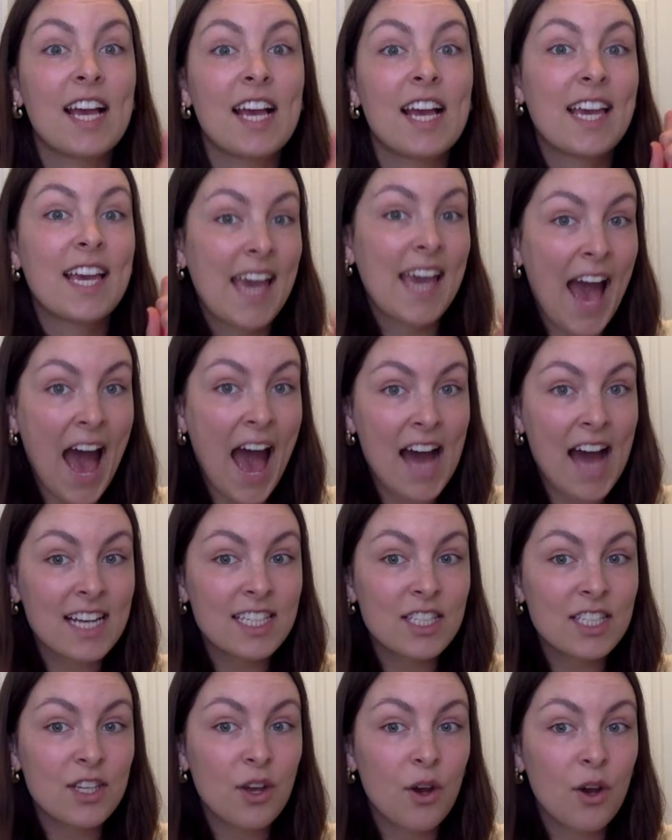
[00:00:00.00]
cat
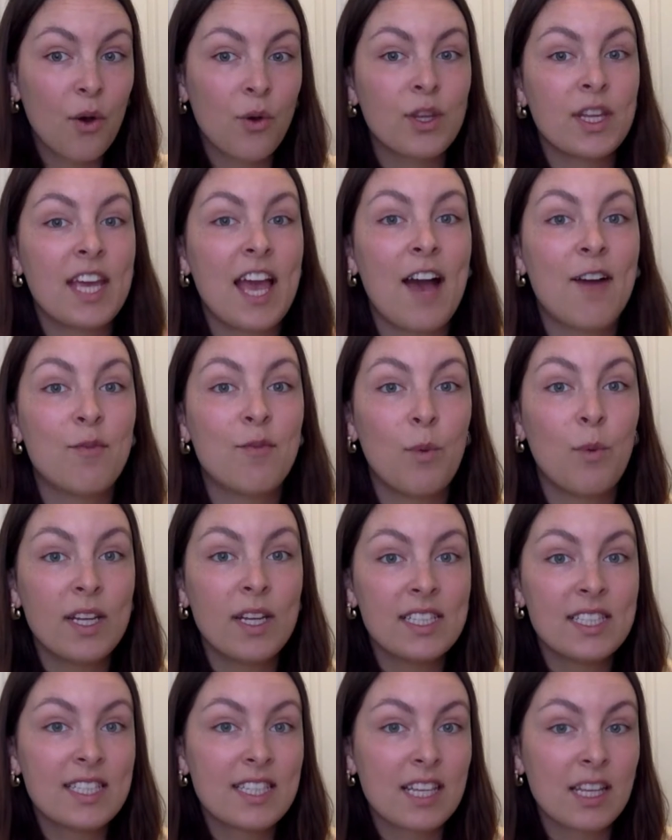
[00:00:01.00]
only have 1
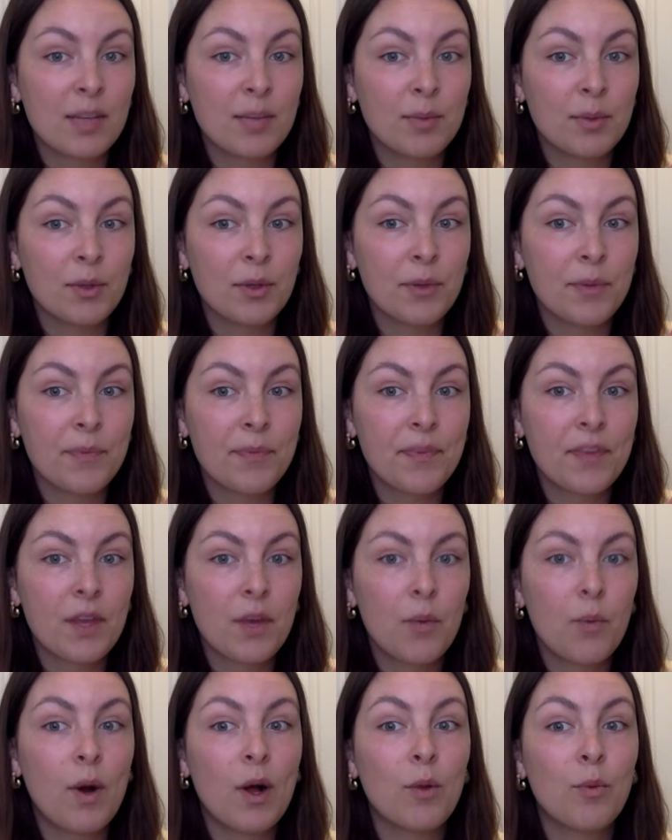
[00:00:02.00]
syllable,
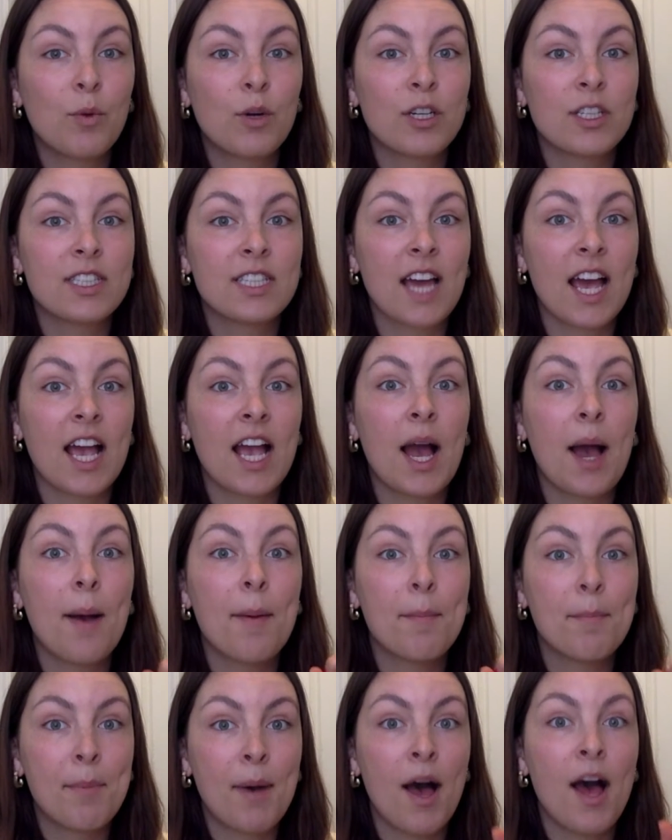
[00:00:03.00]
while words like
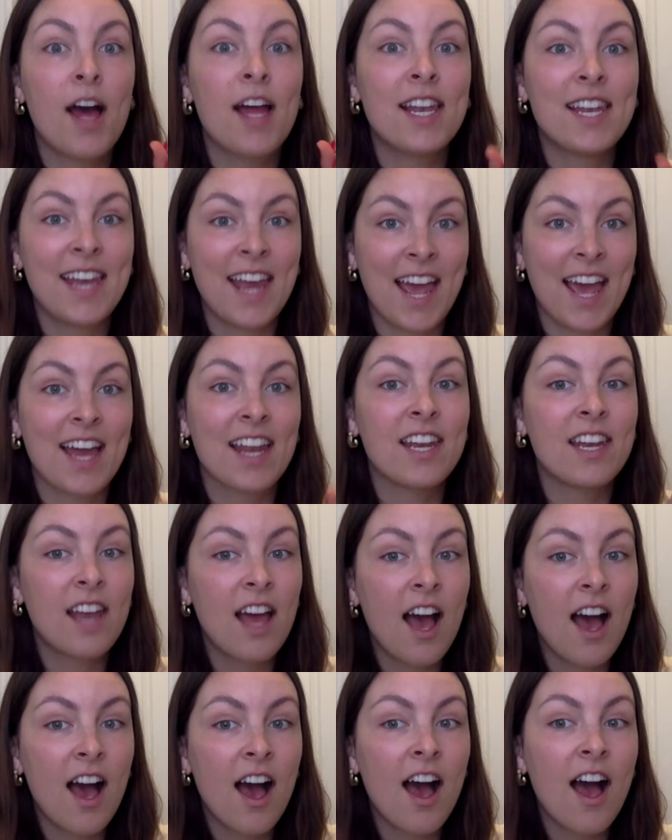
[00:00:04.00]

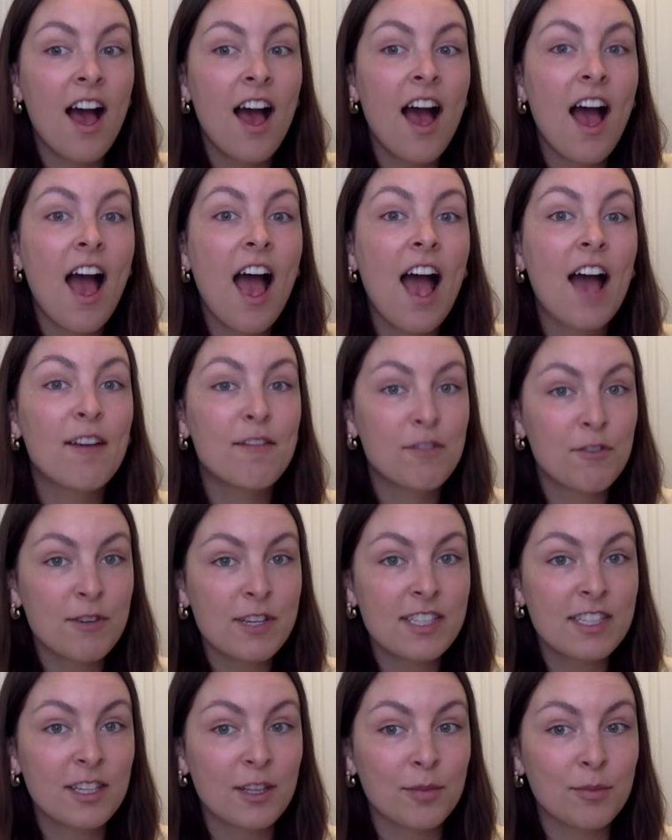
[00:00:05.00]
banana have 3
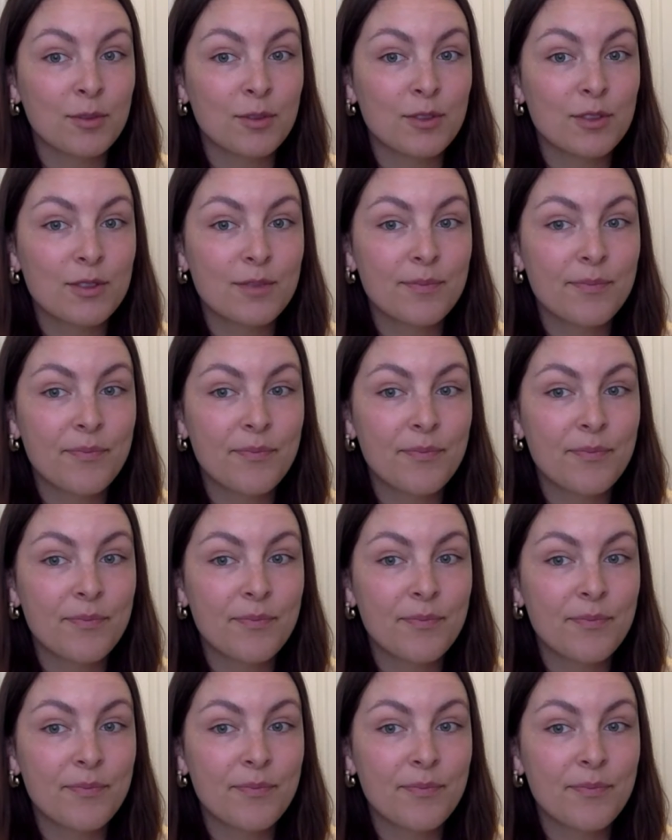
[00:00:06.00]
syllables.